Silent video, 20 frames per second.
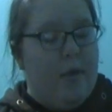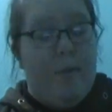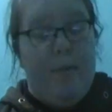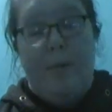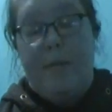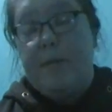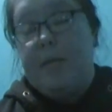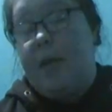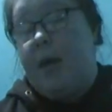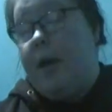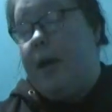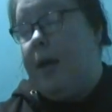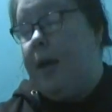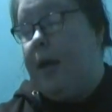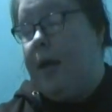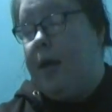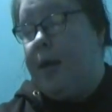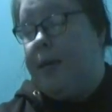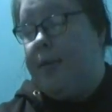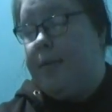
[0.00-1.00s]
Anyways,
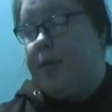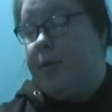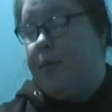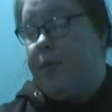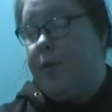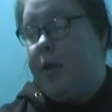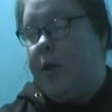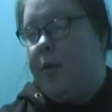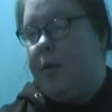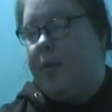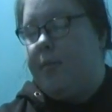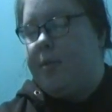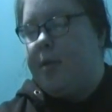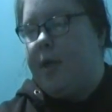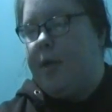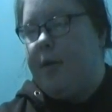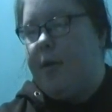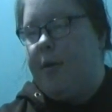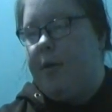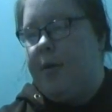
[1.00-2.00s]
I don't really know what
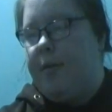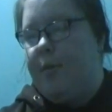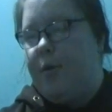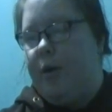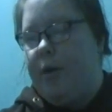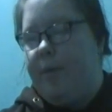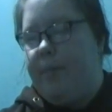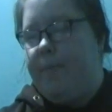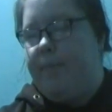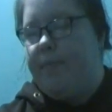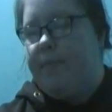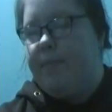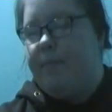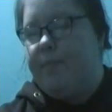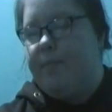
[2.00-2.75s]
I'm saying there anymore.